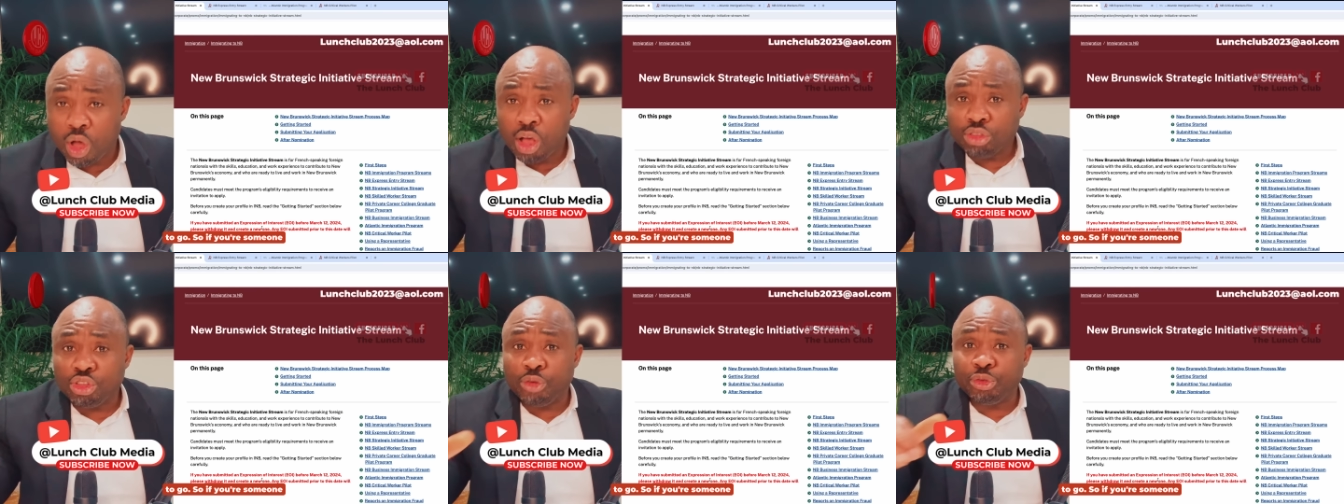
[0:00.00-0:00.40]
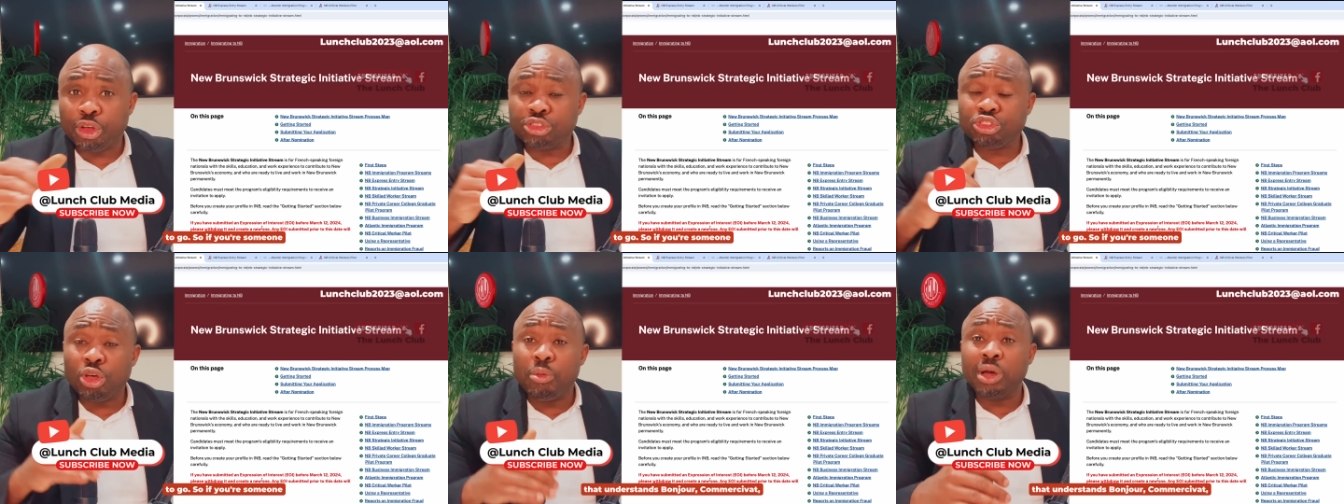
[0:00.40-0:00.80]
So if you're
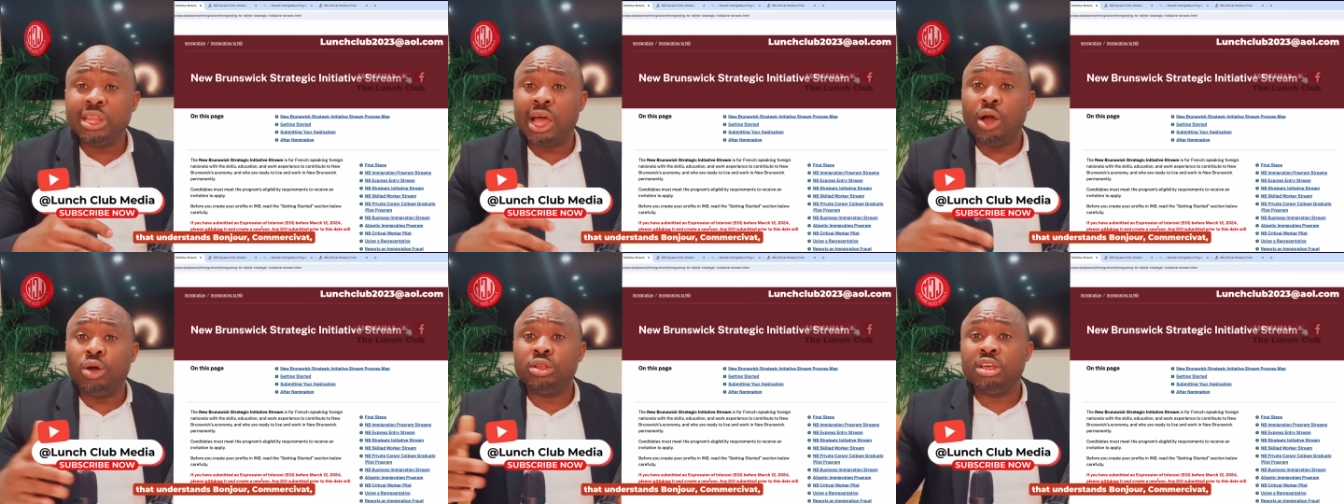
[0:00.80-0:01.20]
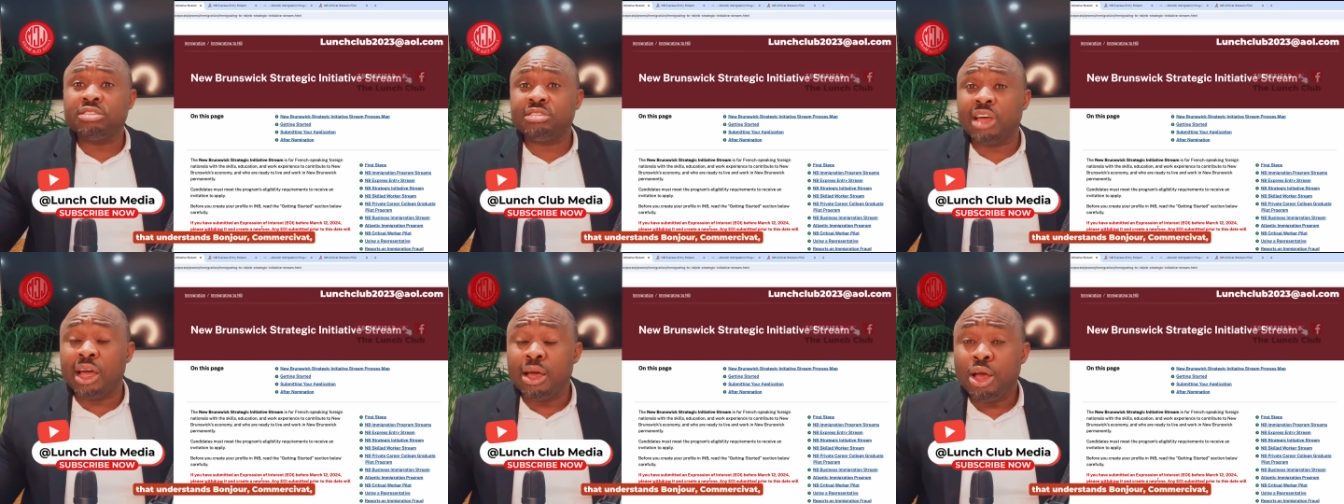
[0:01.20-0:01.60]
someone that
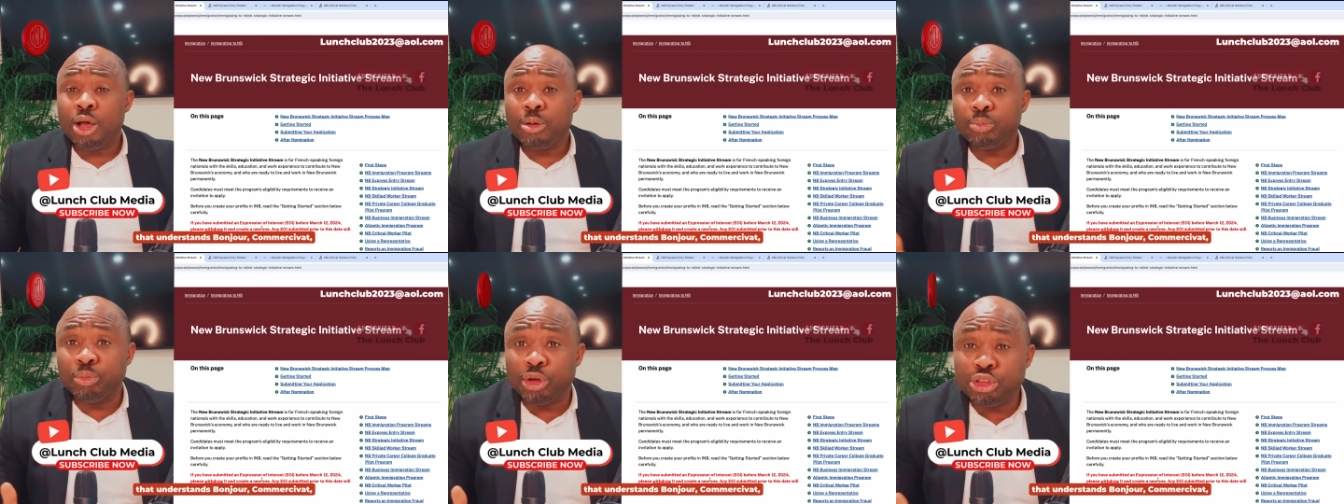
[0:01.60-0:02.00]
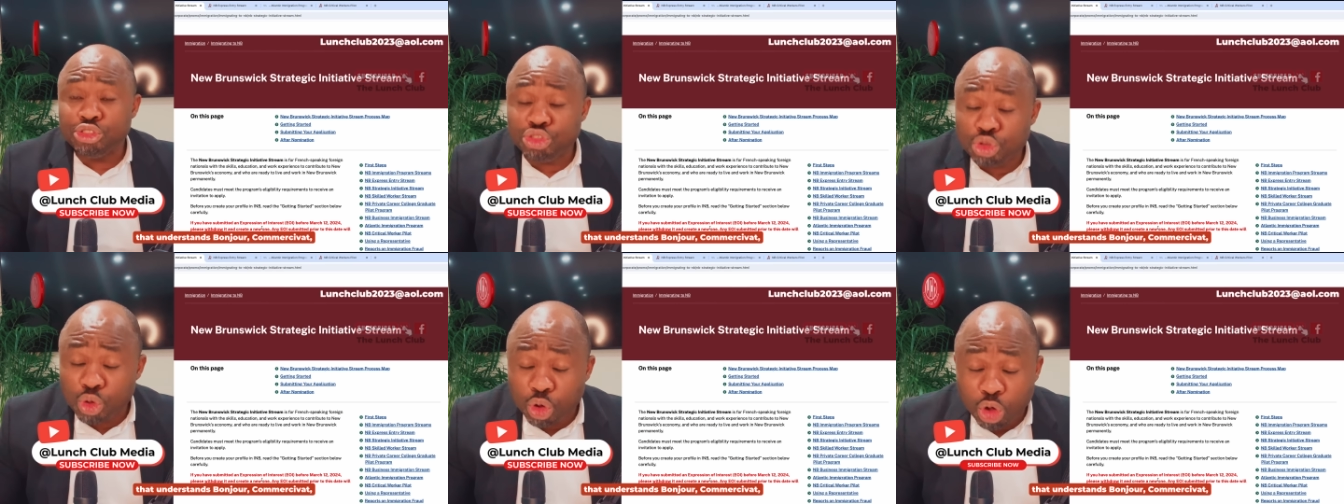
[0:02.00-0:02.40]
understands
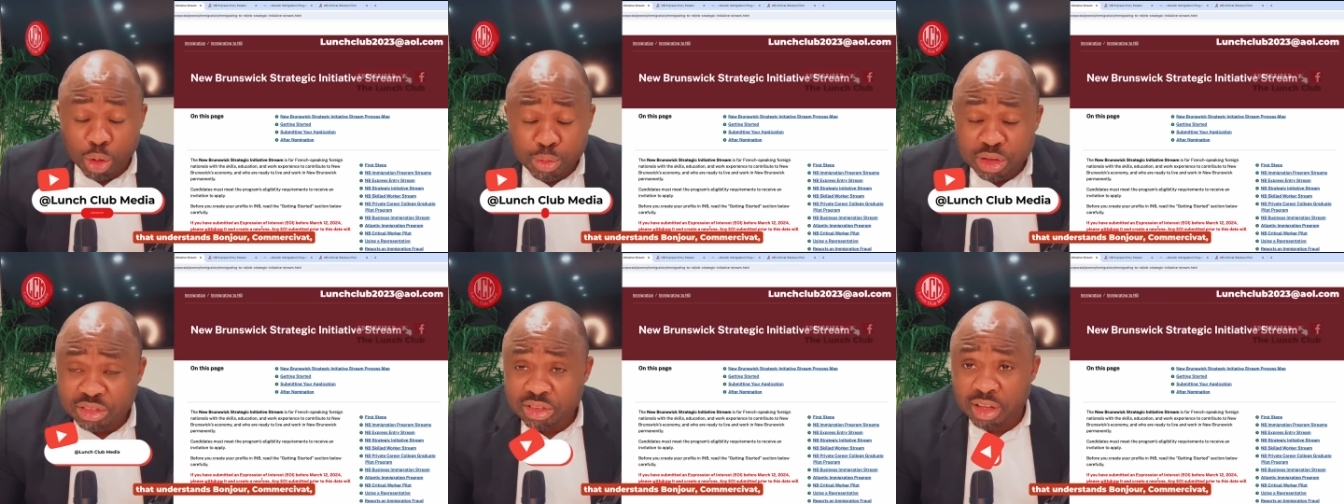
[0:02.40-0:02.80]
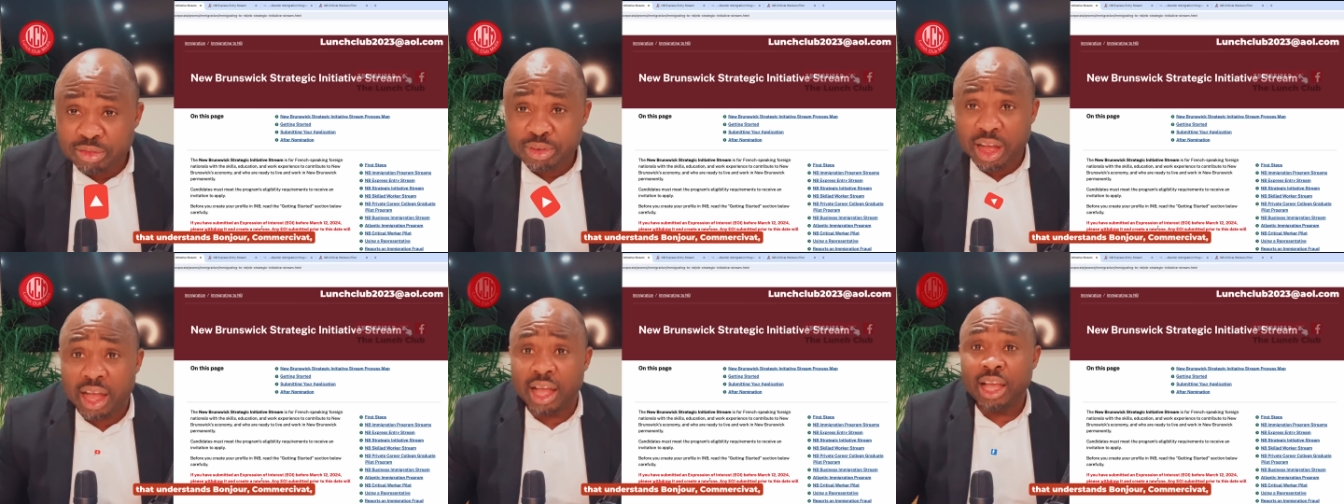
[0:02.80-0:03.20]
bonjour, comment ça
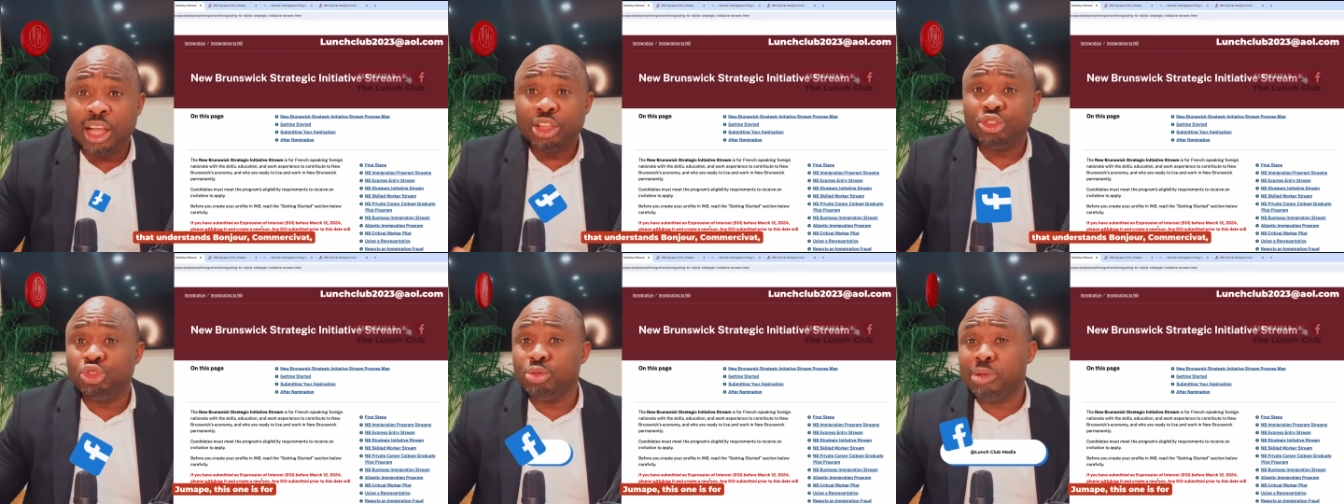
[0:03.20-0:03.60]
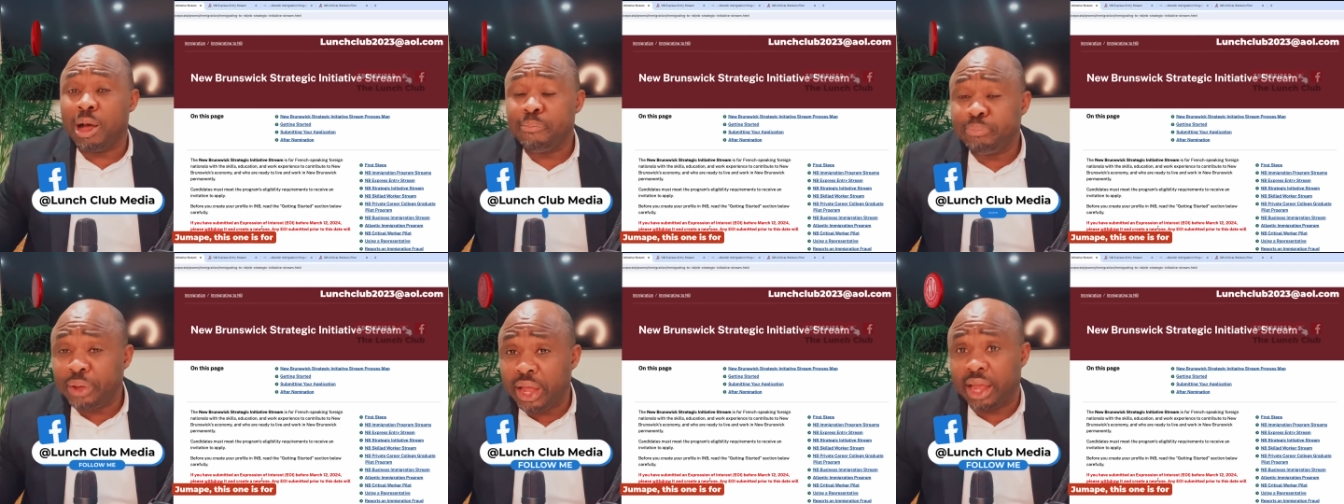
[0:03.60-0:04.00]
va, je
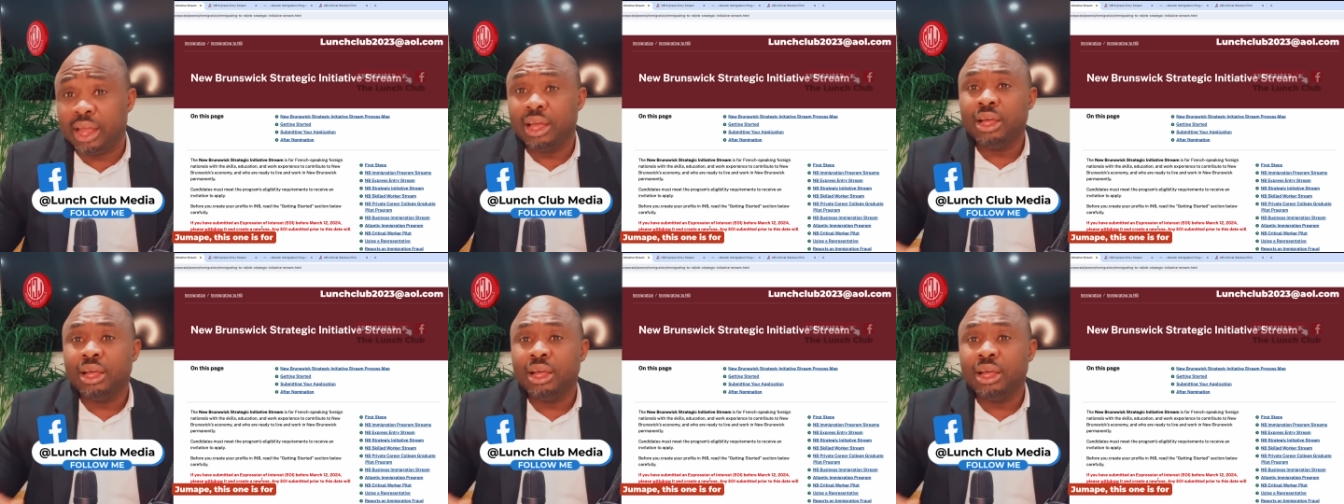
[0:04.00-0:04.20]
m'appelle,